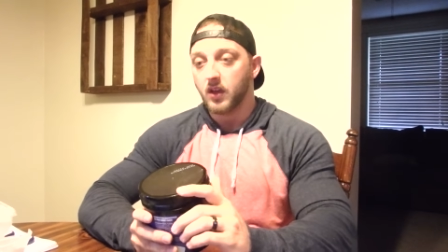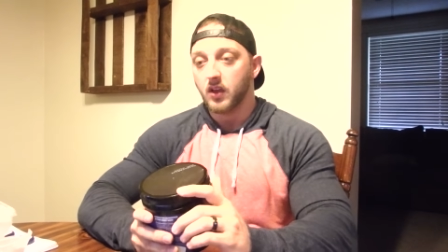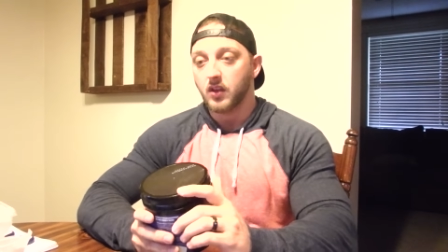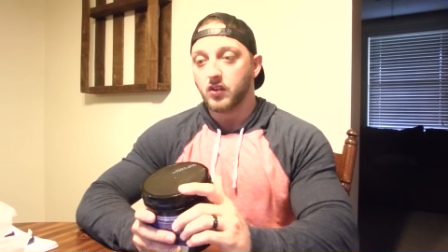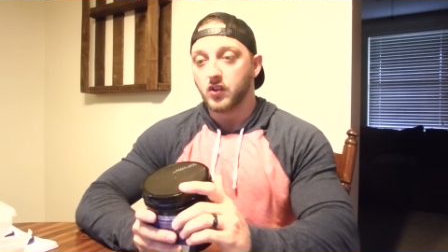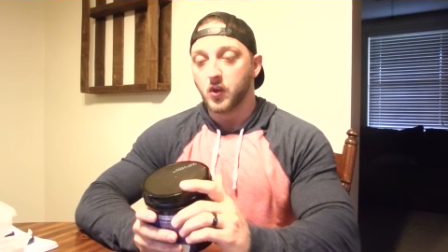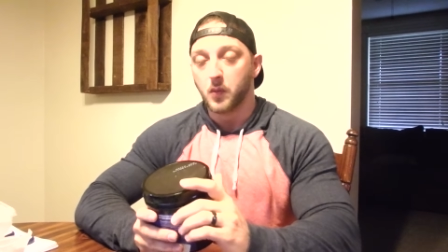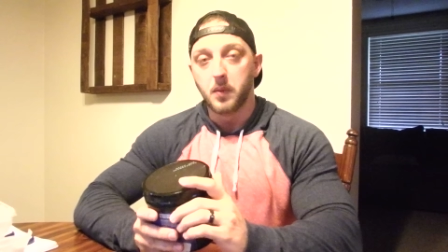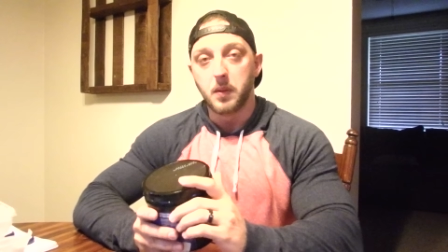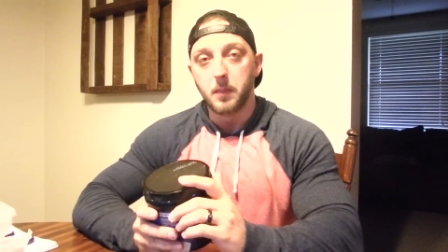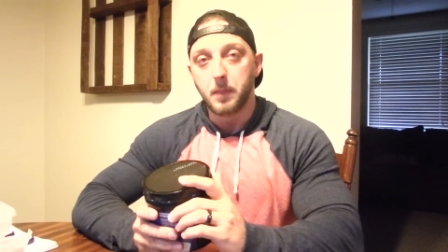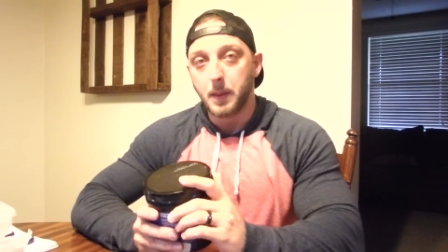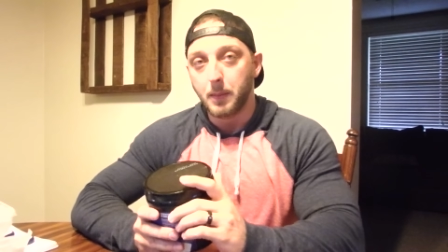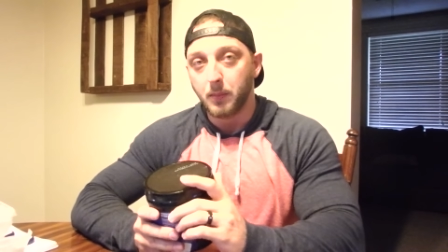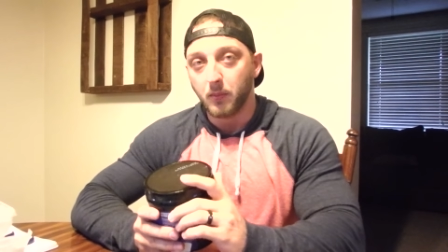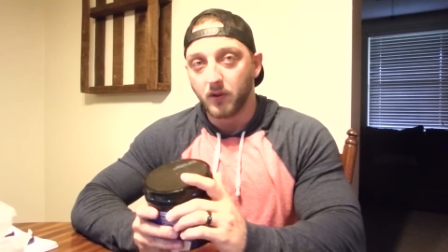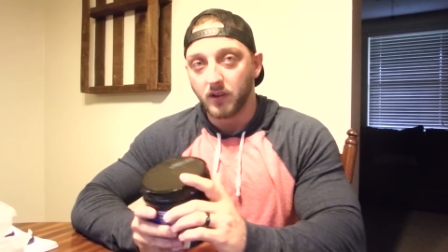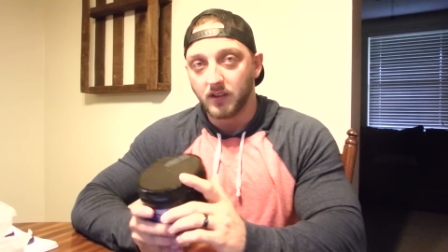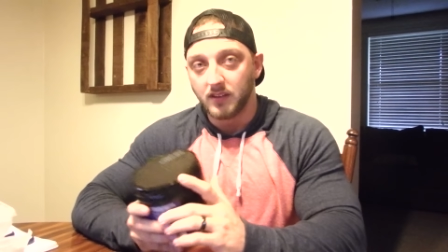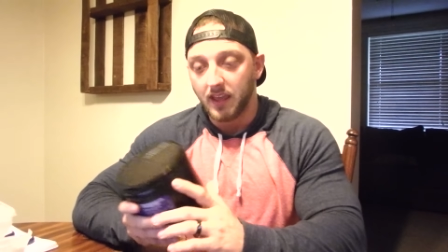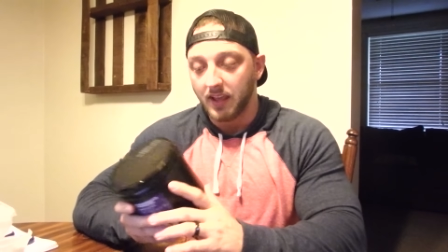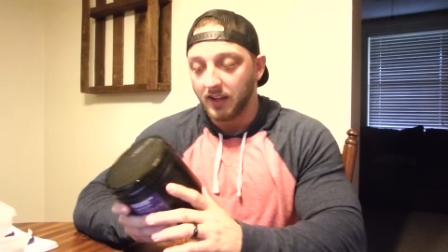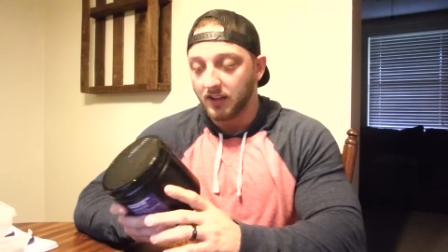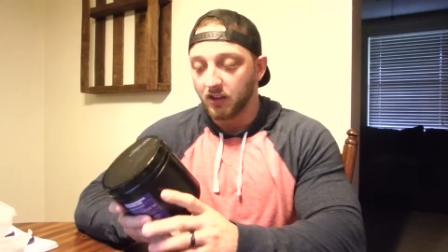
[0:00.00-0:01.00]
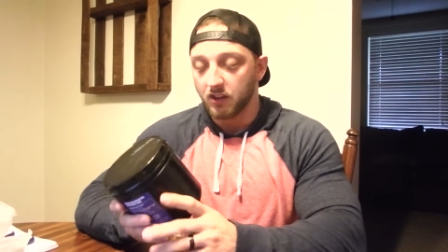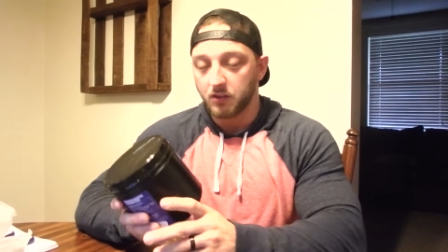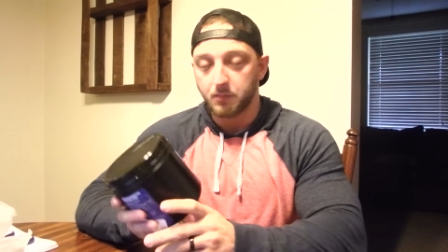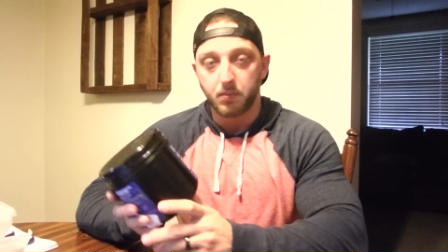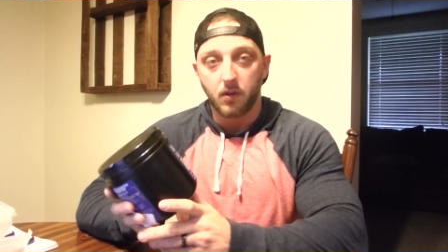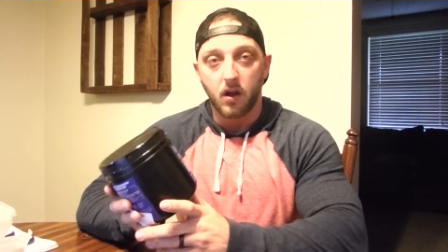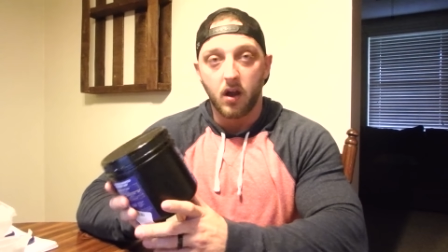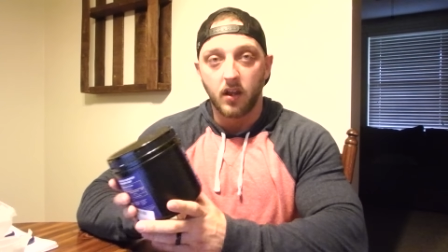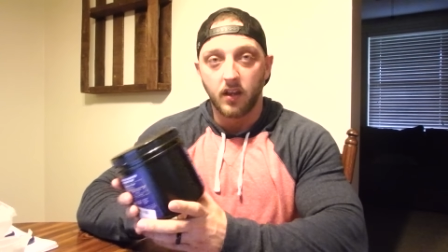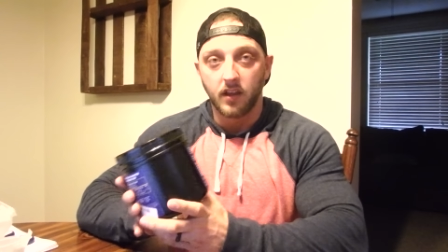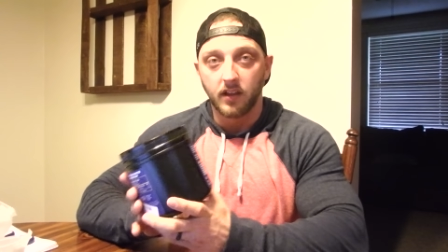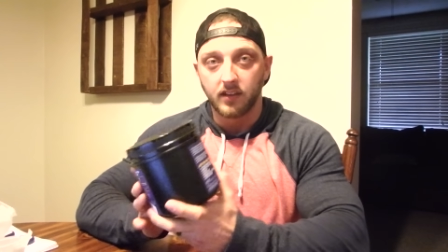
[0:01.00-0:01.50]
so many people could take this
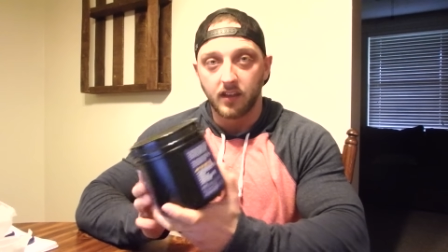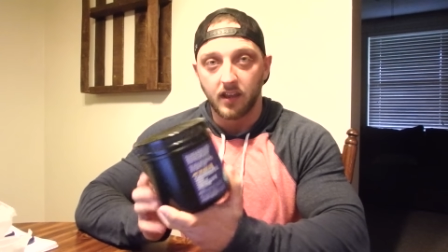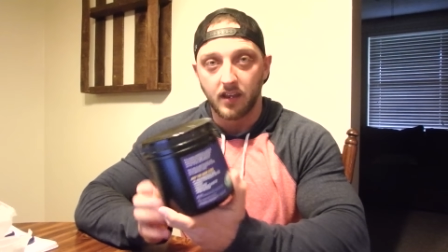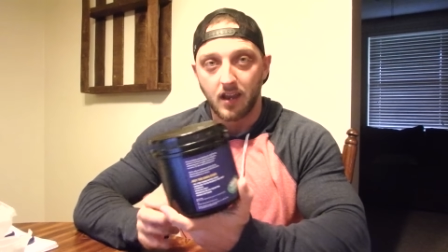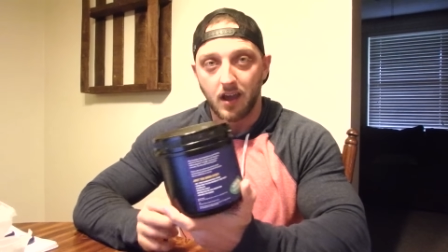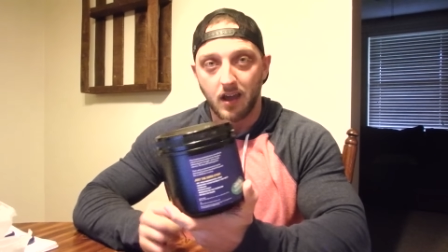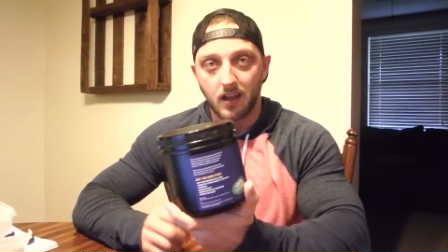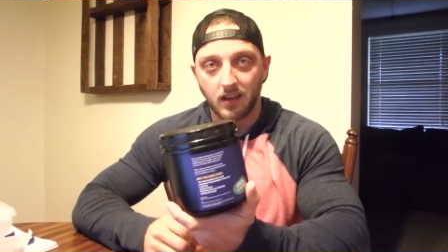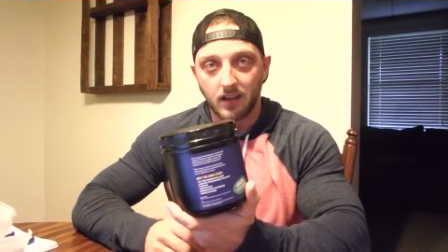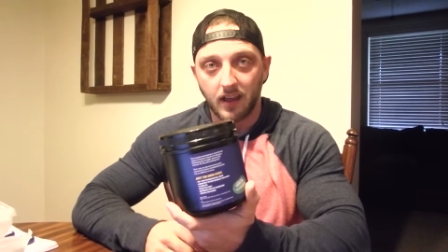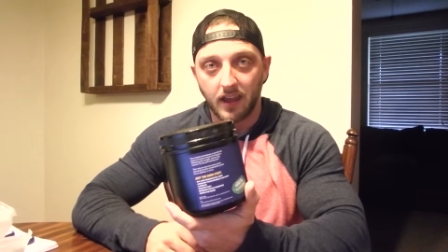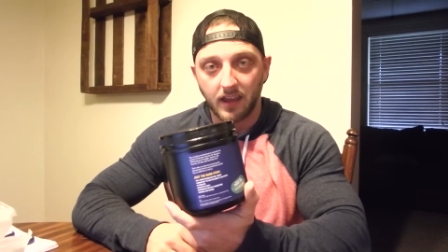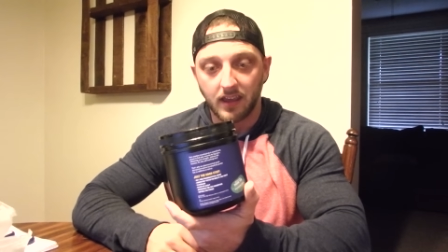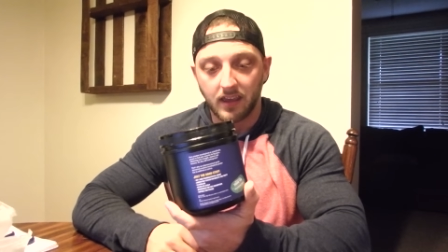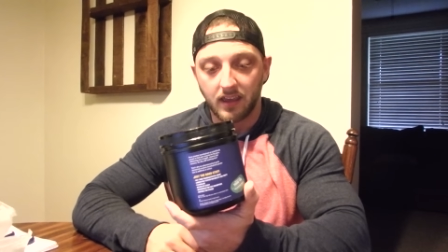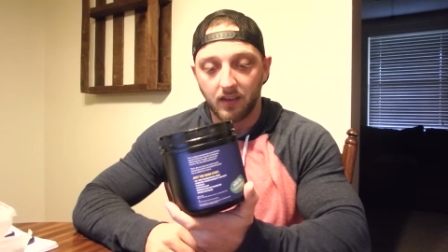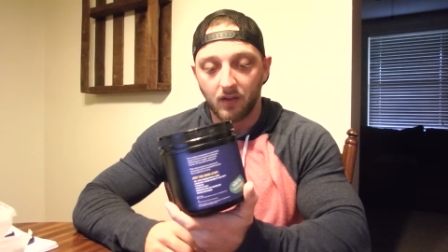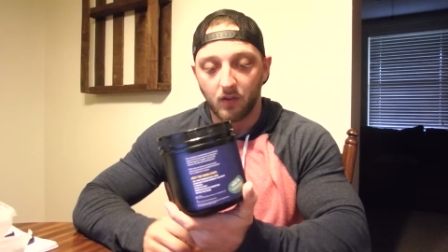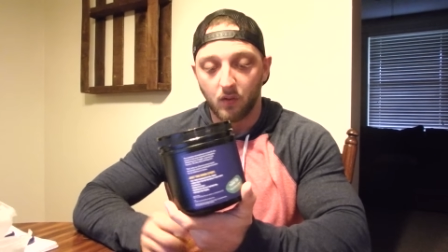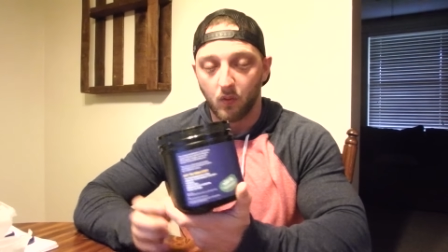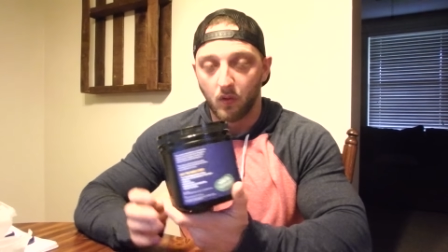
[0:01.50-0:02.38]
product and not like it